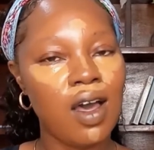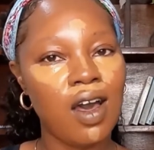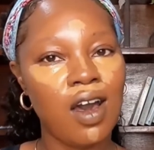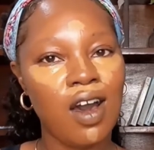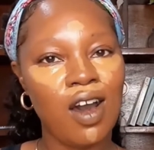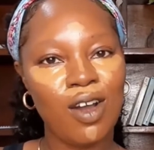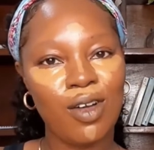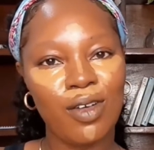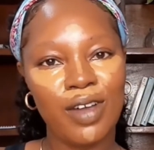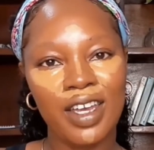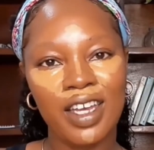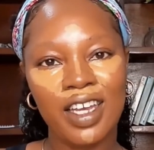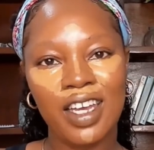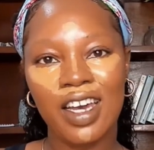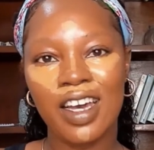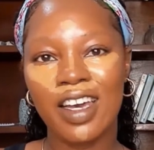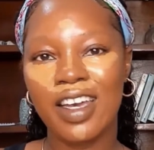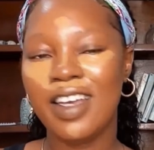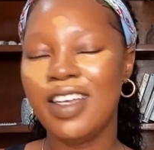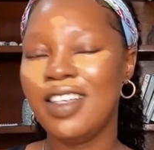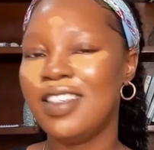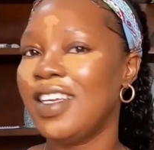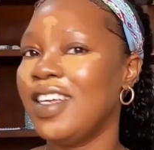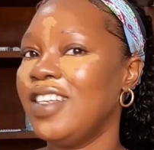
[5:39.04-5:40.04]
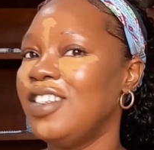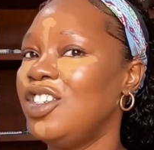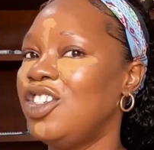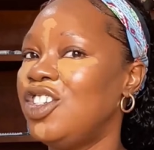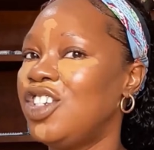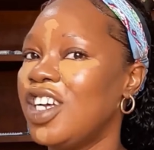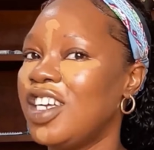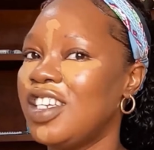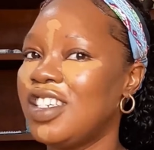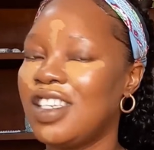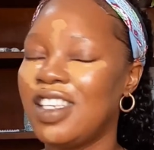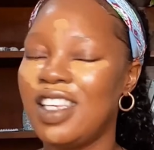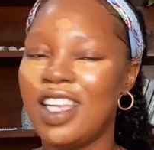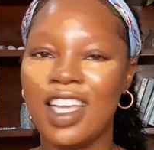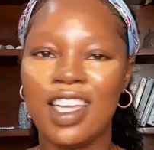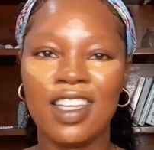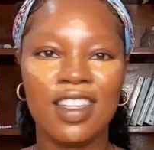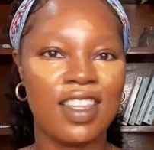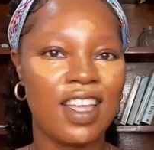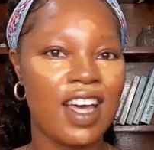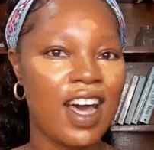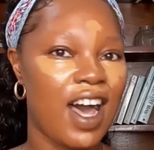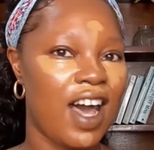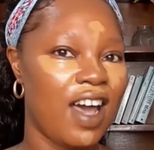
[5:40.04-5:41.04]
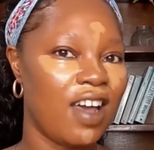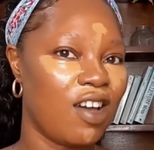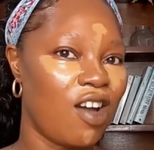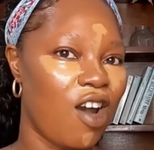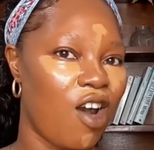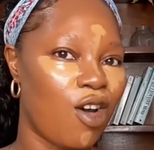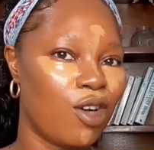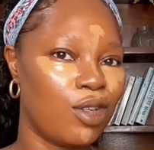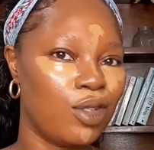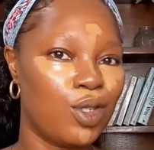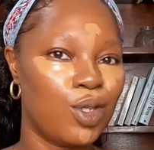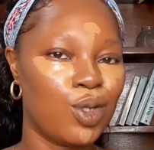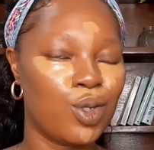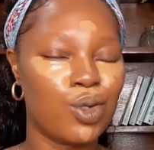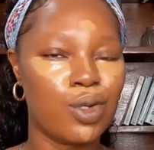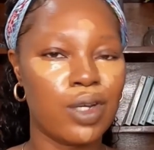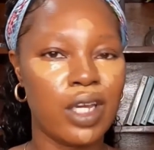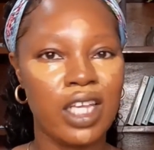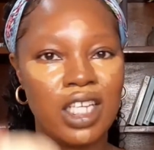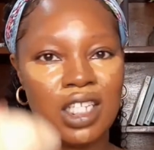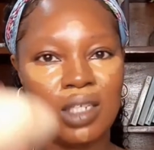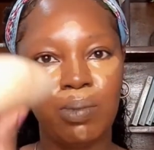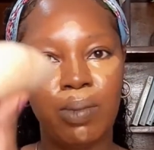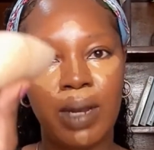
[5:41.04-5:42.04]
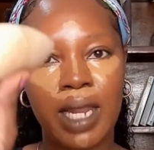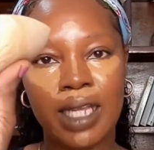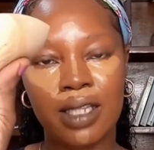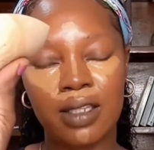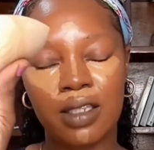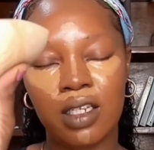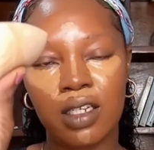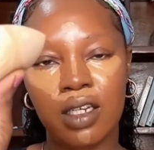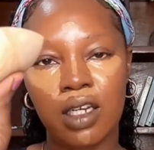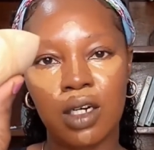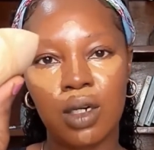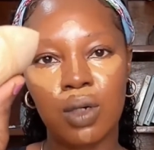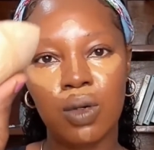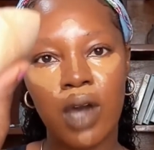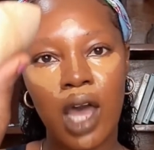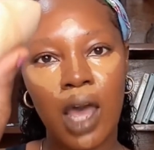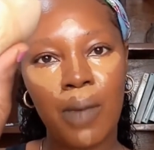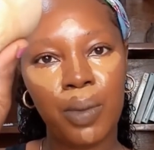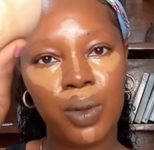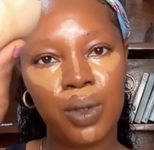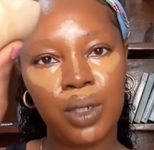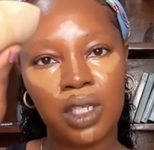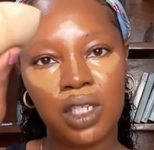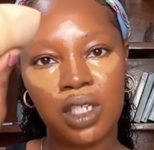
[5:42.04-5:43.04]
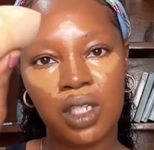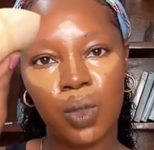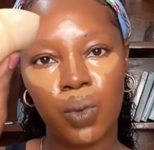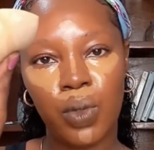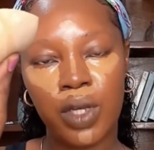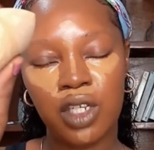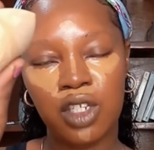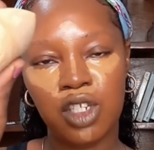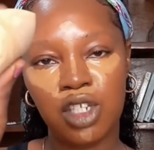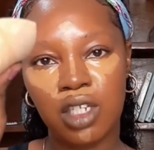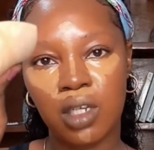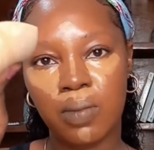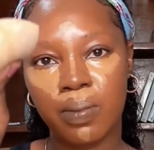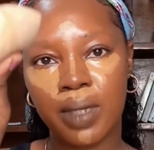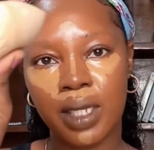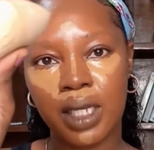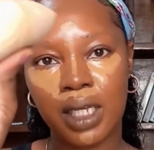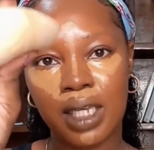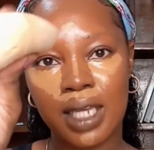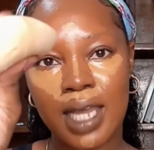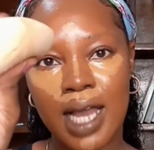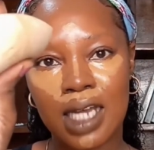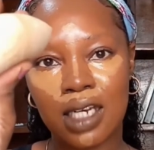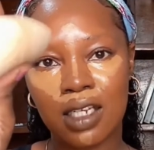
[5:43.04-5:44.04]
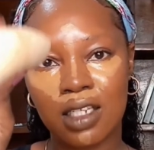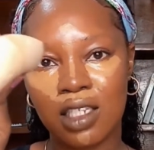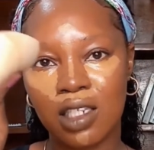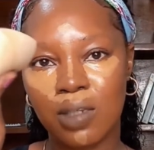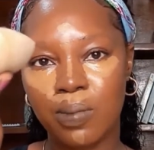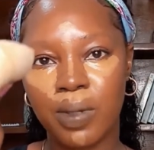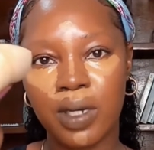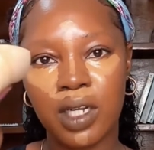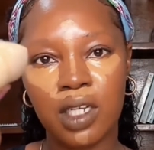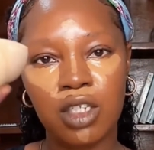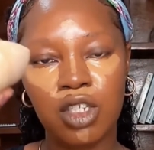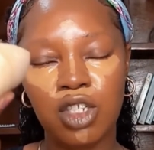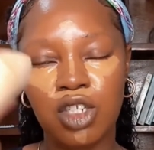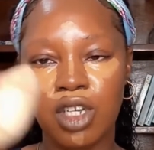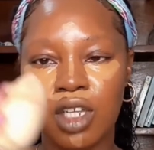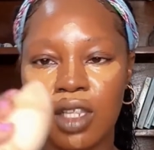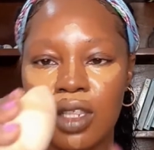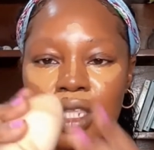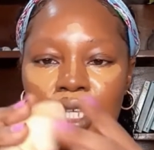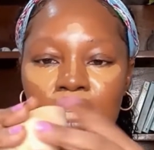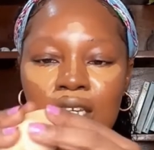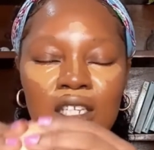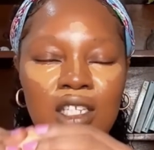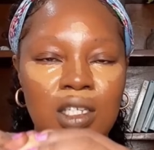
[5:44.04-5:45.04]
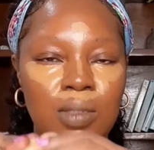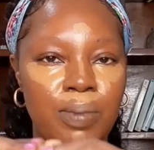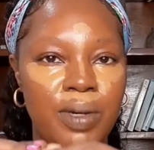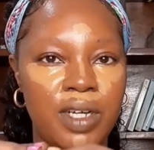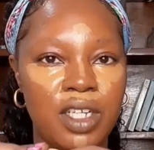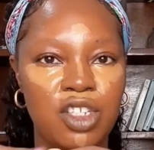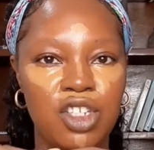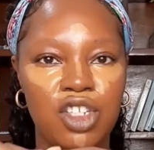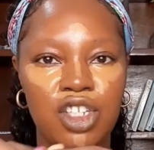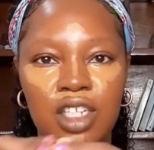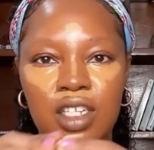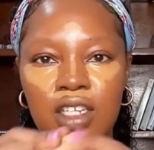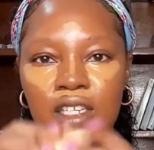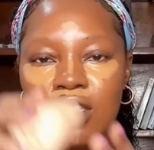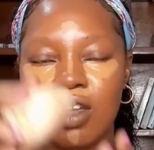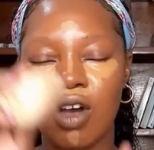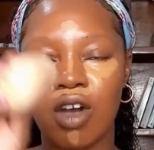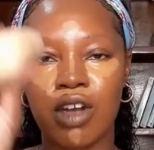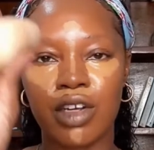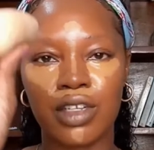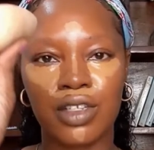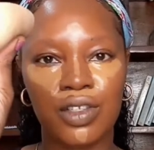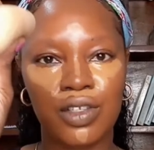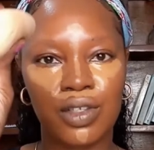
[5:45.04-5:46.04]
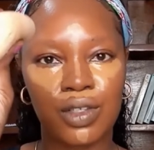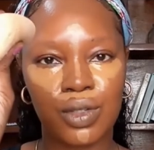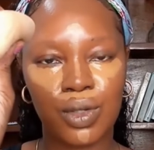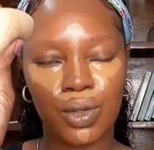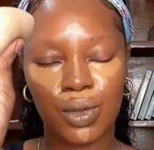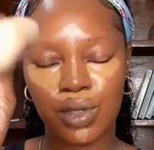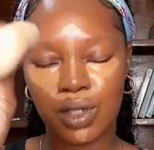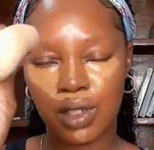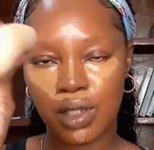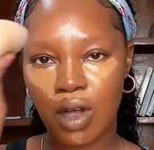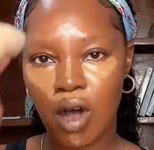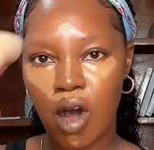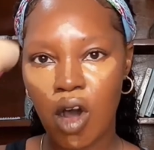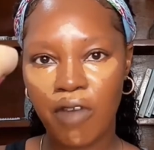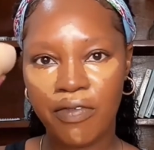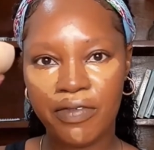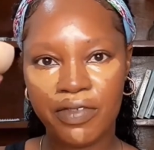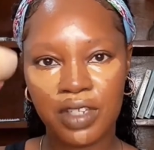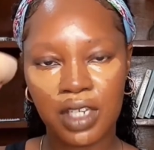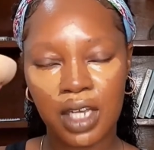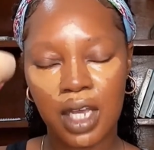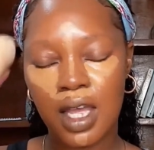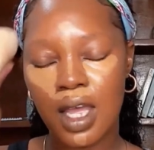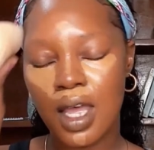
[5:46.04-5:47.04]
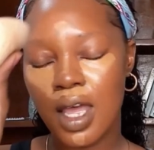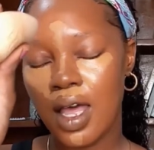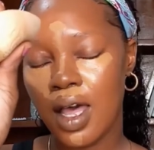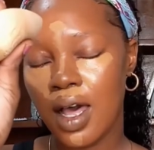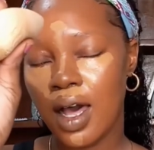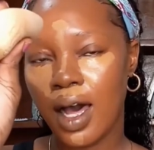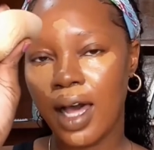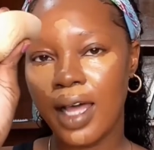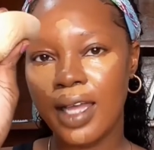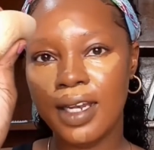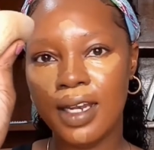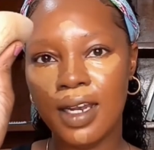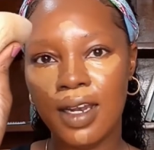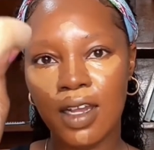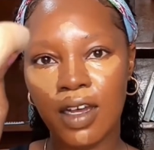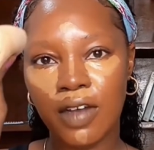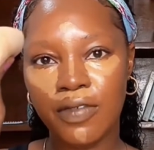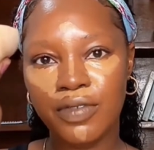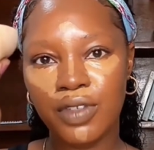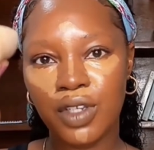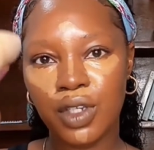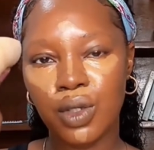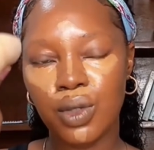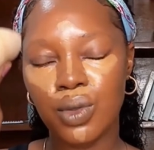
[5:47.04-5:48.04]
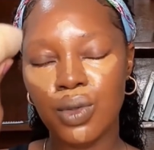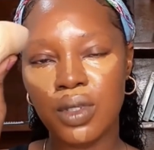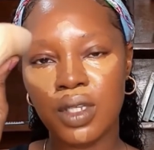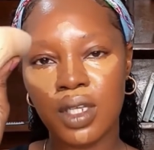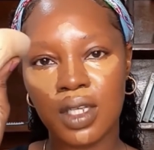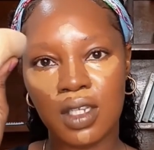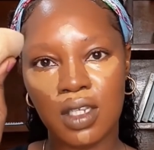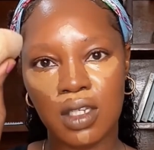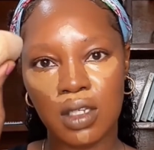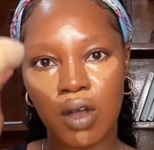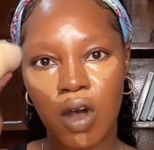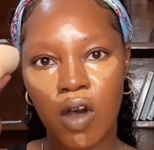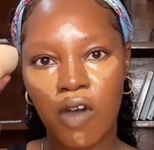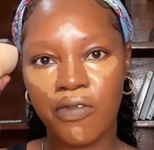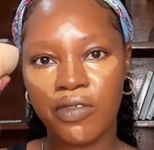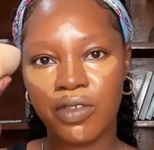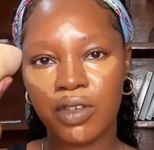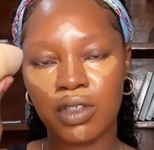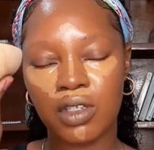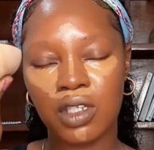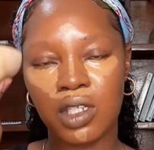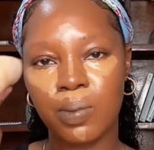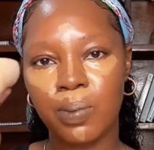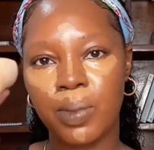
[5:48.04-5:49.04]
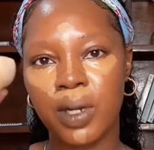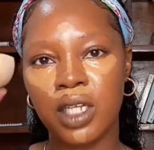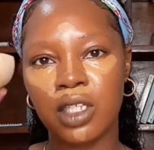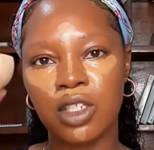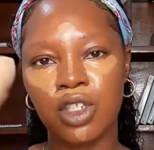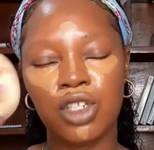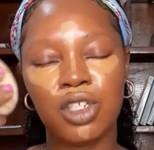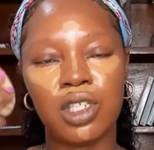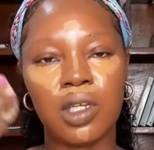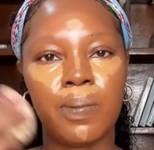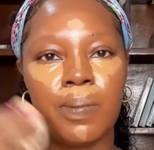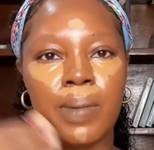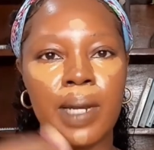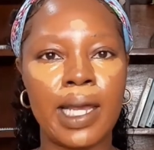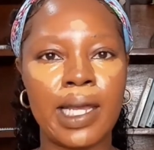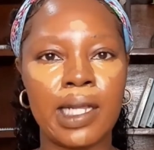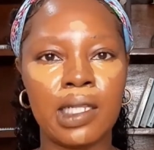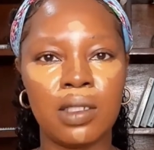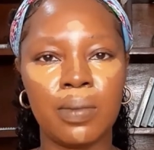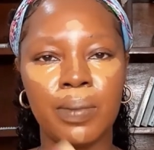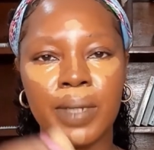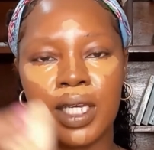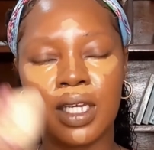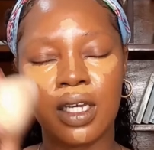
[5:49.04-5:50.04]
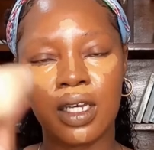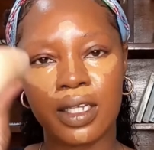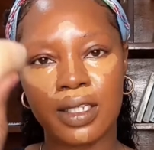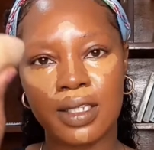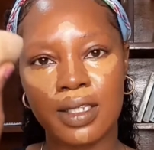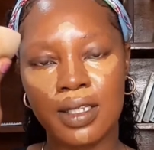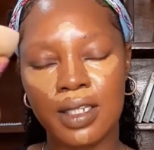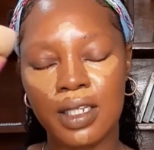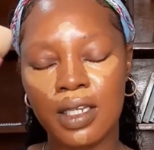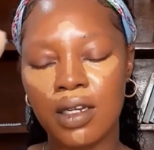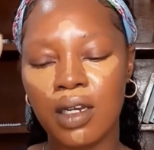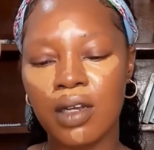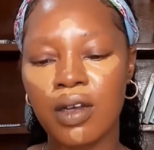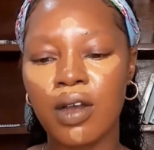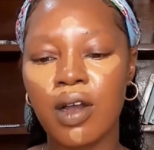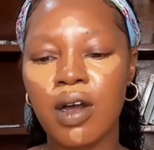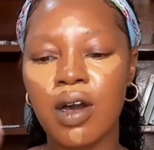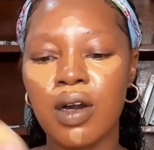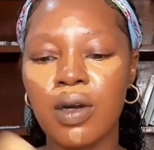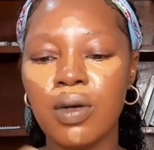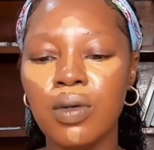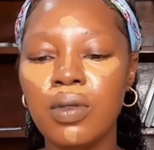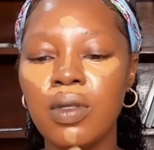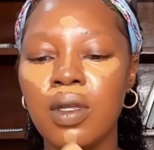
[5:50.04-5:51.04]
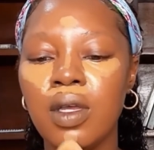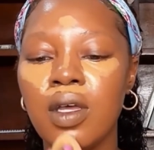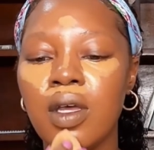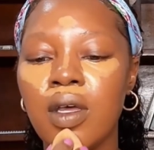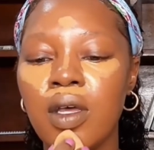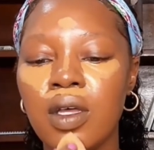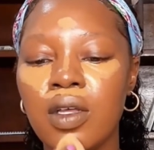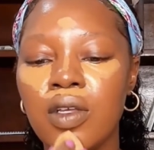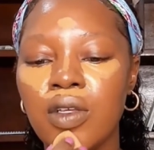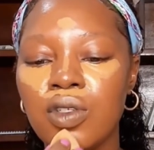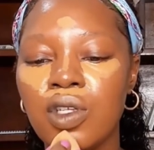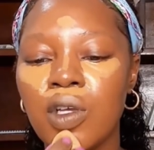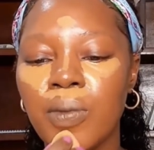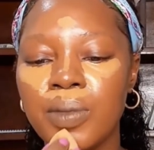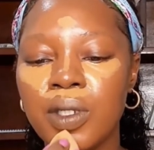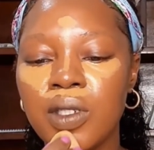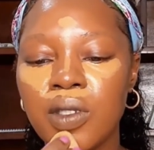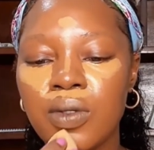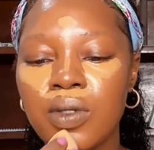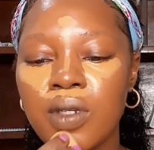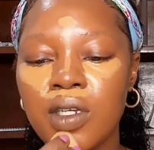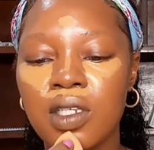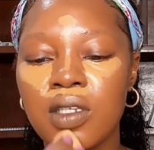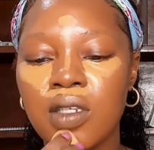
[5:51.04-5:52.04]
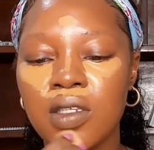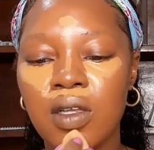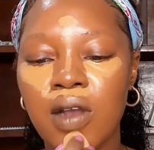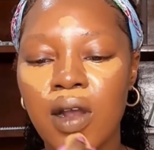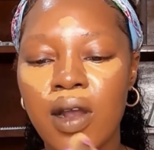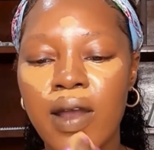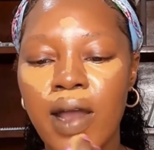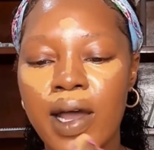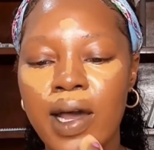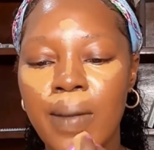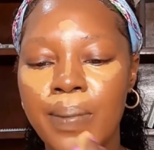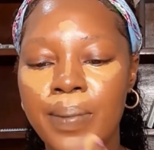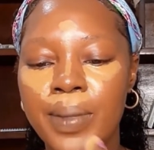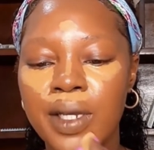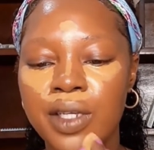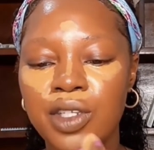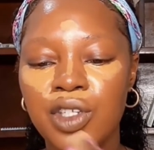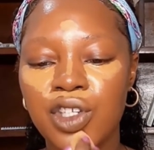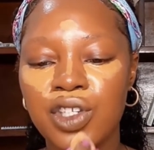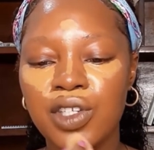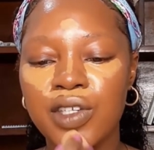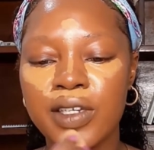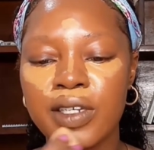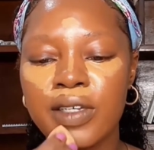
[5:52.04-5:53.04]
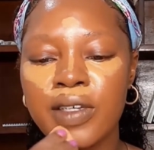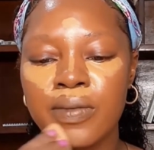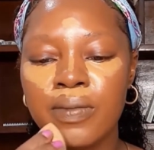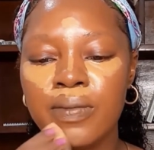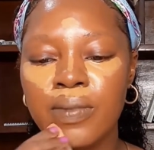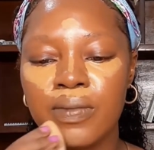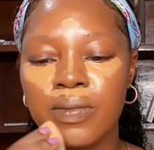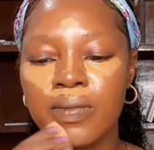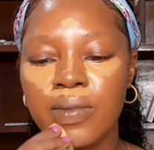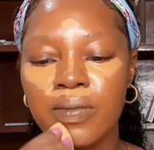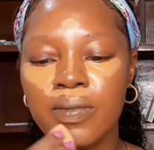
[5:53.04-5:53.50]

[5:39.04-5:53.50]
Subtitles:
Alright guys, and just like that, contour is blended out. I'm going to switch to my Cala sponge. These sponges are so soft. I love to use a softer sponge to blend my concealer out. So I'm just going to start at my chin.